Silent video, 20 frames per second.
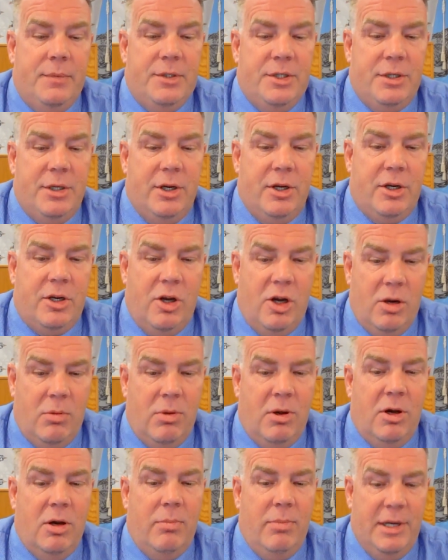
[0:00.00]
Sarah
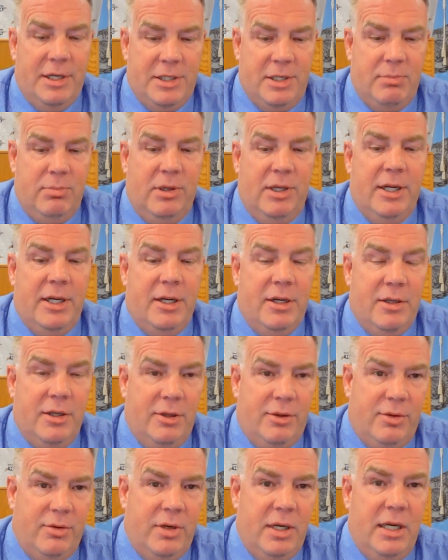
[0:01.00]
Carball, Betsy Blair, and the
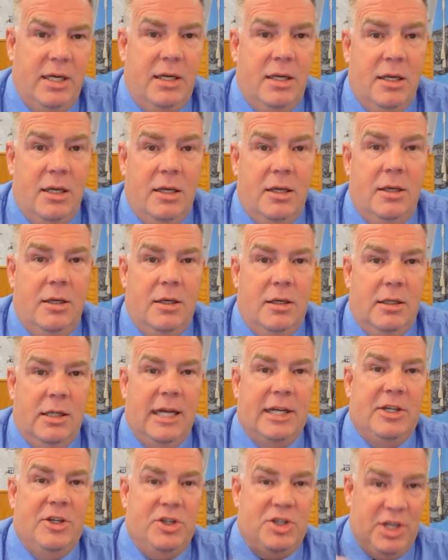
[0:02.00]
3,
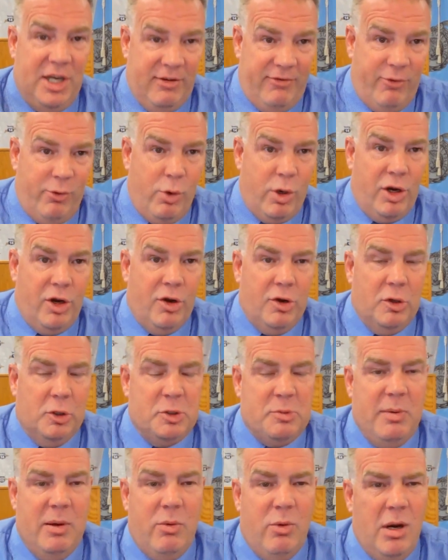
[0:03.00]
like you said, 4
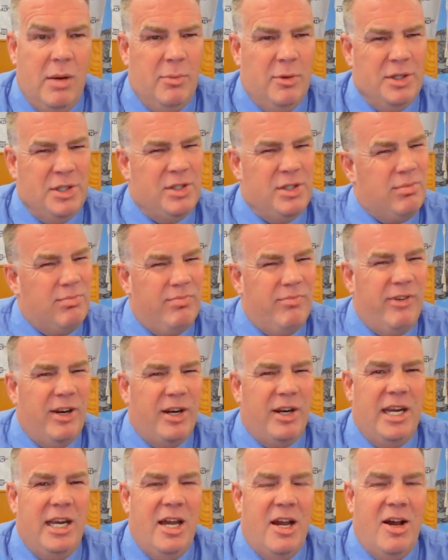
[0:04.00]
girls, but one was
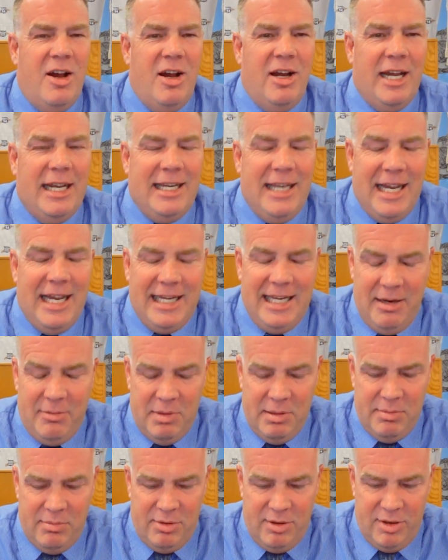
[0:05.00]
very young. I can't
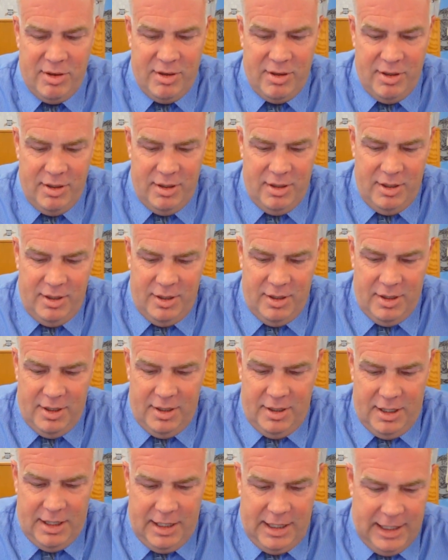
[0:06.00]
remember
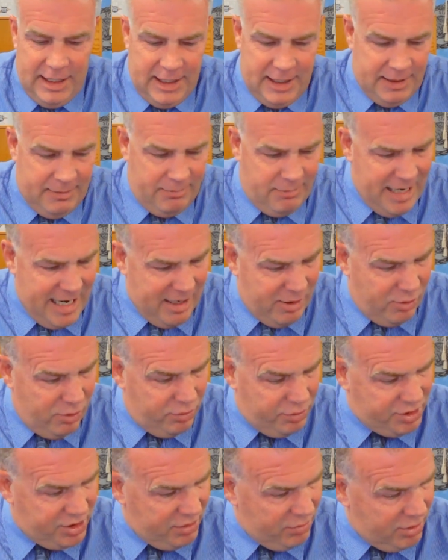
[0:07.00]
how
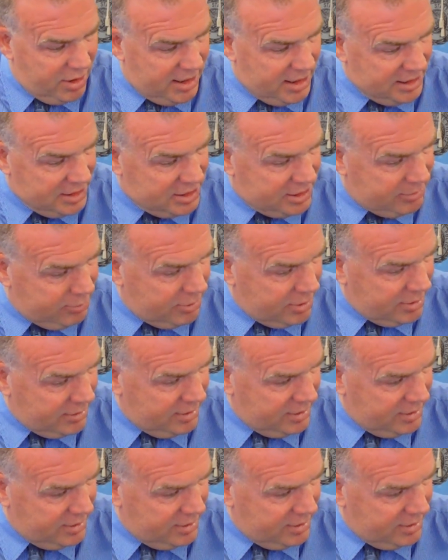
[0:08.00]
old she was. One of